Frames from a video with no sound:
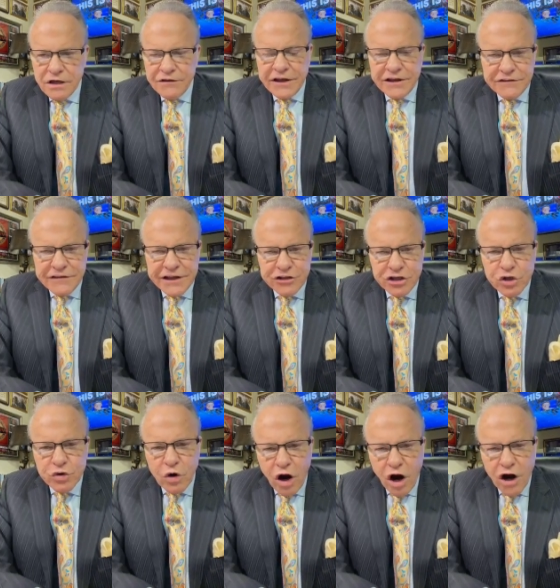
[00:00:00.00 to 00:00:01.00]
then, then
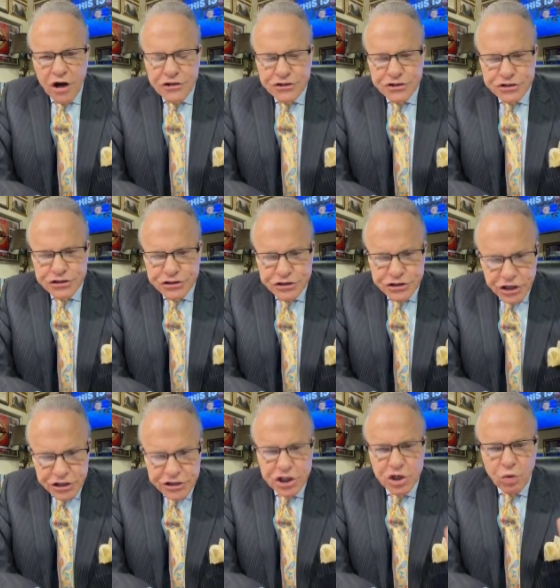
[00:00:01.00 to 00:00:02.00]
you are to
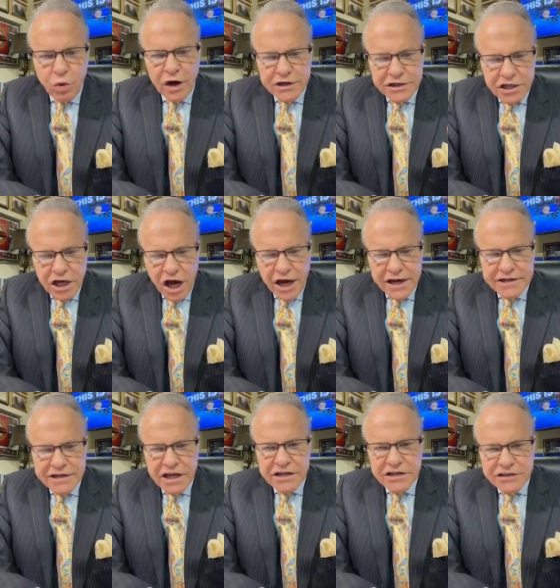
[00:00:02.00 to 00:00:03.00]
do what
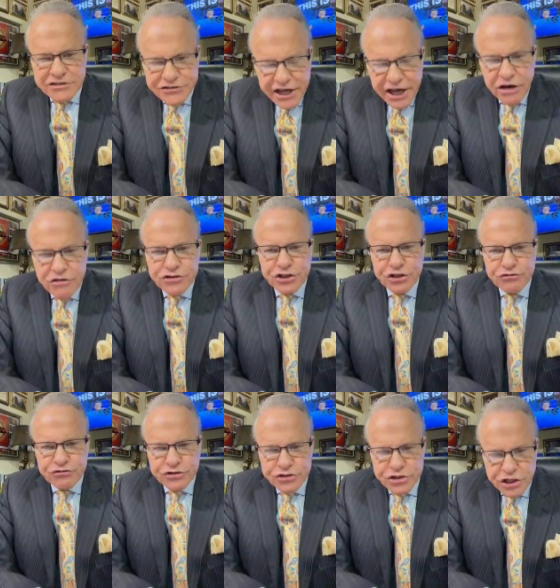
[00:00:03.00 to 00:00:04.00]
God tells you
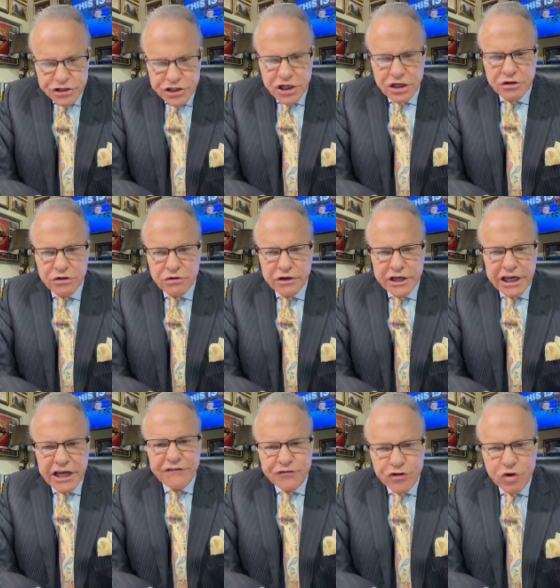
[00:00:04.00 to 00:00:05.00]
to do
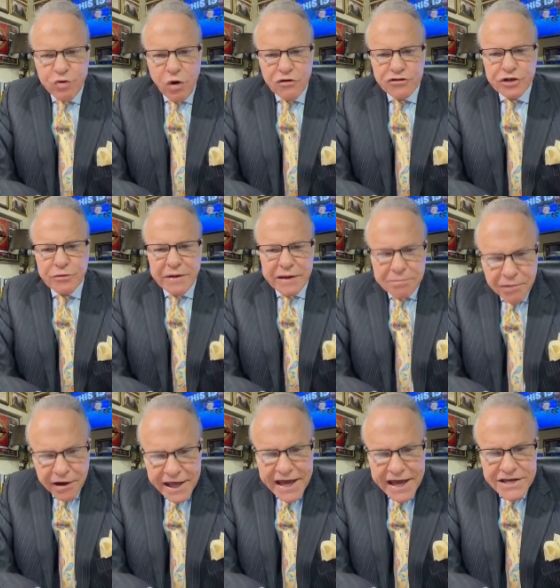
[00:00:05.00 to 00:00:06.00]
if you want to be
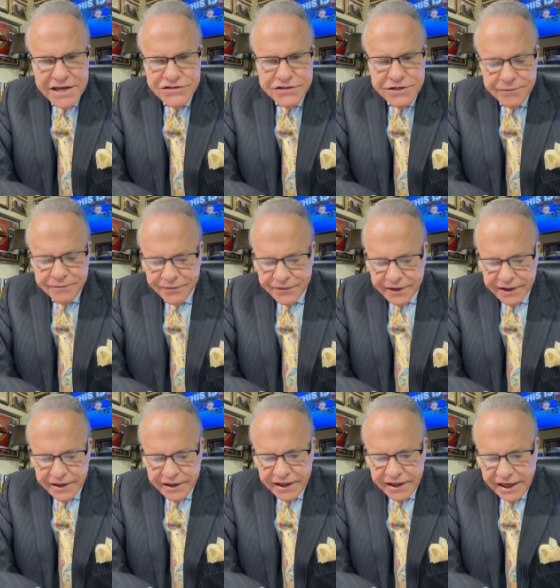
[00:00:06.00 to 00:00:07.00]
blessed
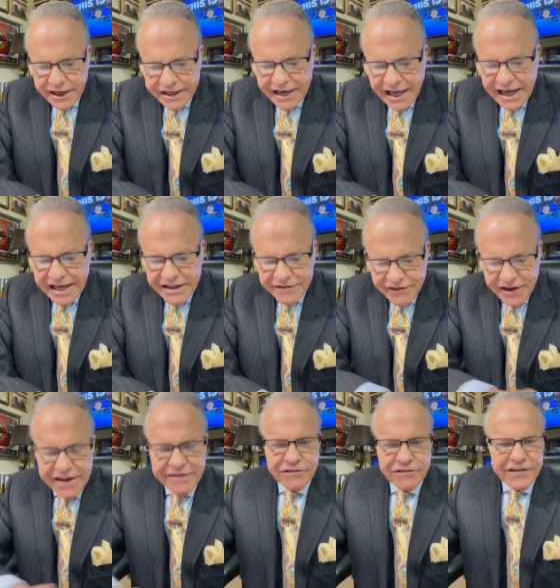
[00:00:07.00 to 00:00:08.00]
and highly
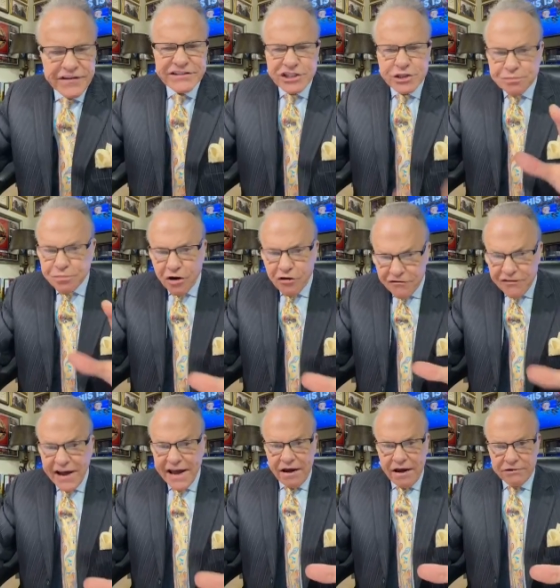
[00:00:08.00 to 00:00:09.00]
favored. This is
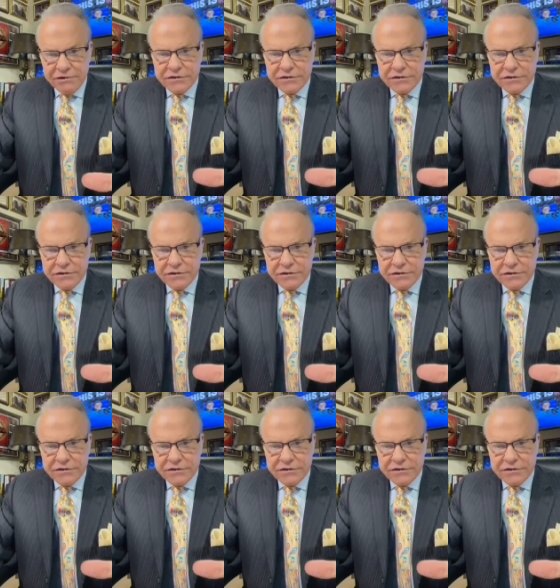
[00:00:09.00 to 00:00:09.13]
profound.